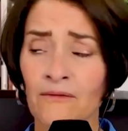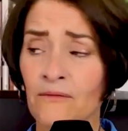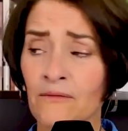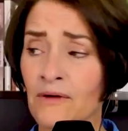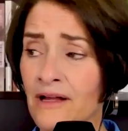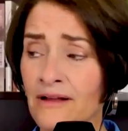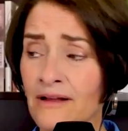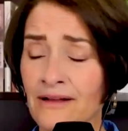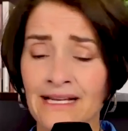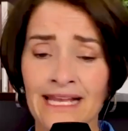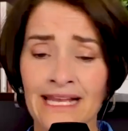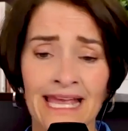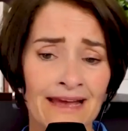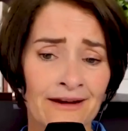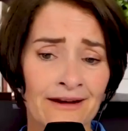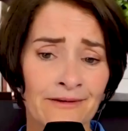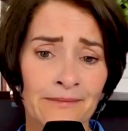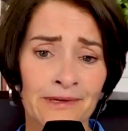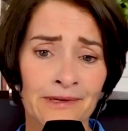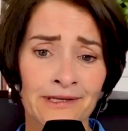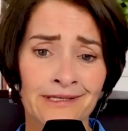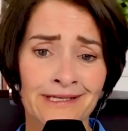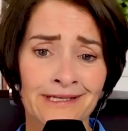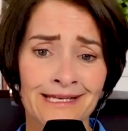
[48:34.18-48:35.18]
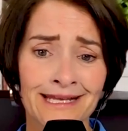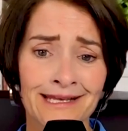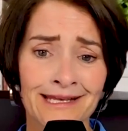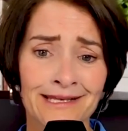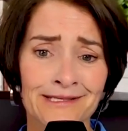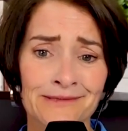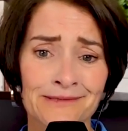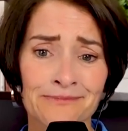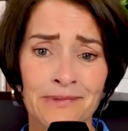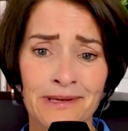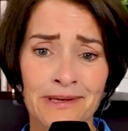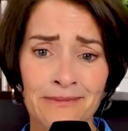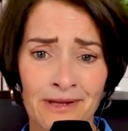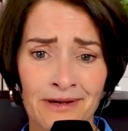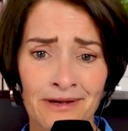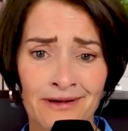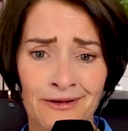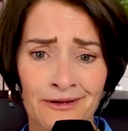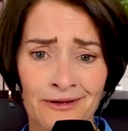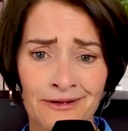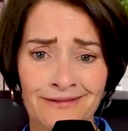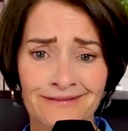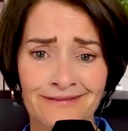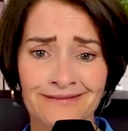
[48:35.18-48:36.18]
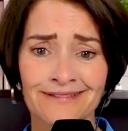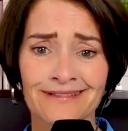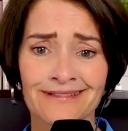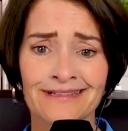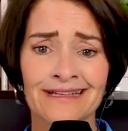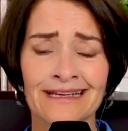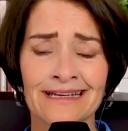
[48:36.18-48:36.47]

Well, accountability is biblical.